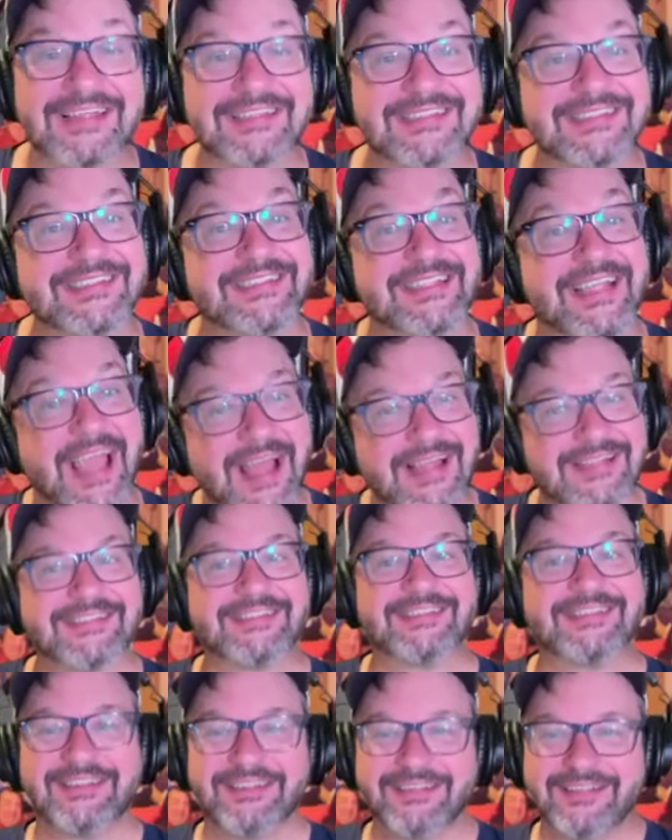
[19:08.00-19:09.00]
Because it's yes. like
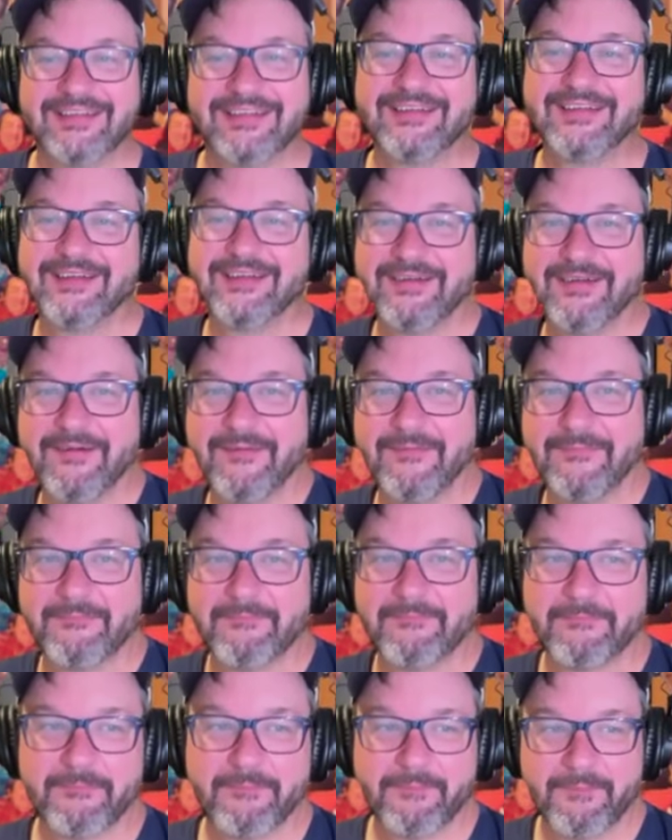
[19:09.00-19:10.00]
we get
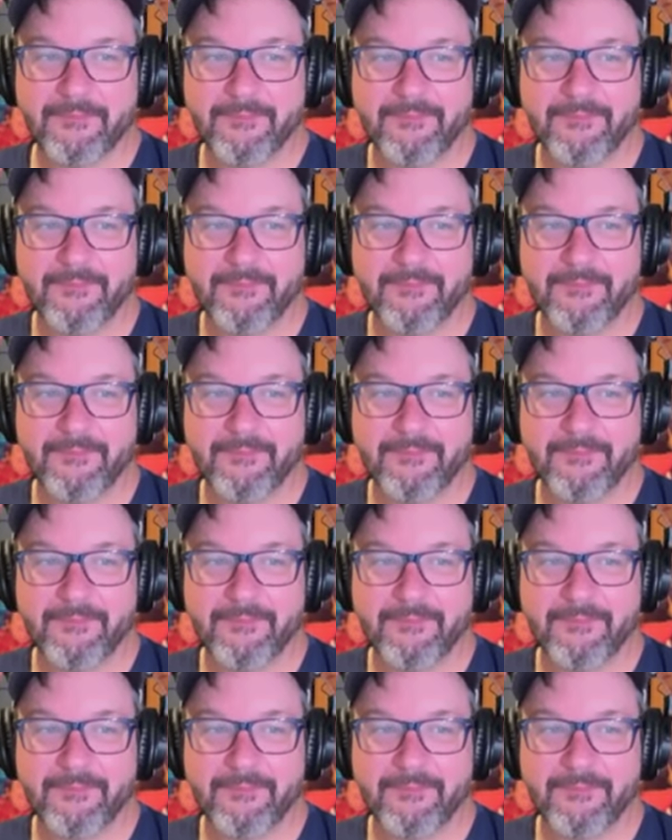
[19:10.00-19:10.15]
the